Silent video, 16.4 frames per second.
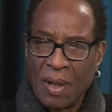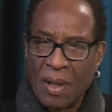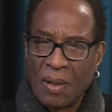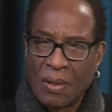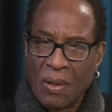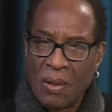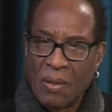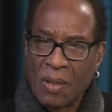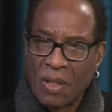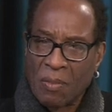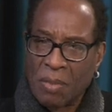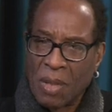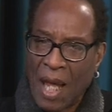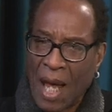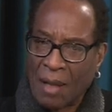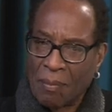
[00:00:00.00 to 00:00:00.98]
coolest
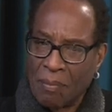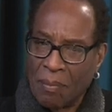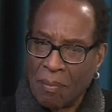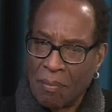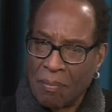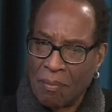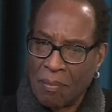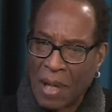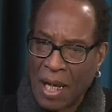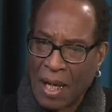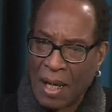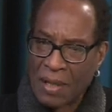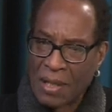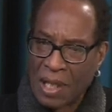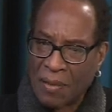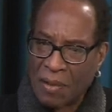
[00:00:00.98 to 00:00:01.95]
black
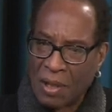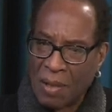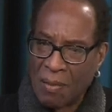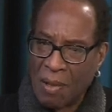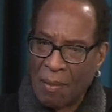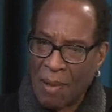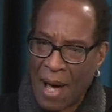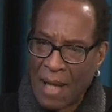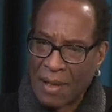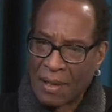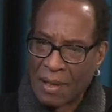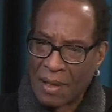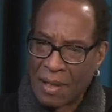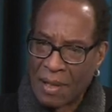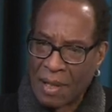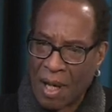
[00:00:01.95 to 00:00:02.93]
bands ever come up out of
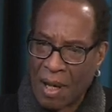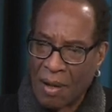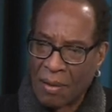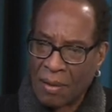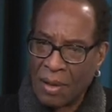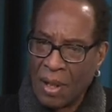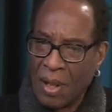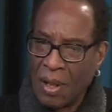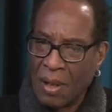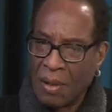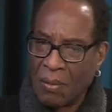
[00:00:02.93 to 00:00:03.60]
this town. Right.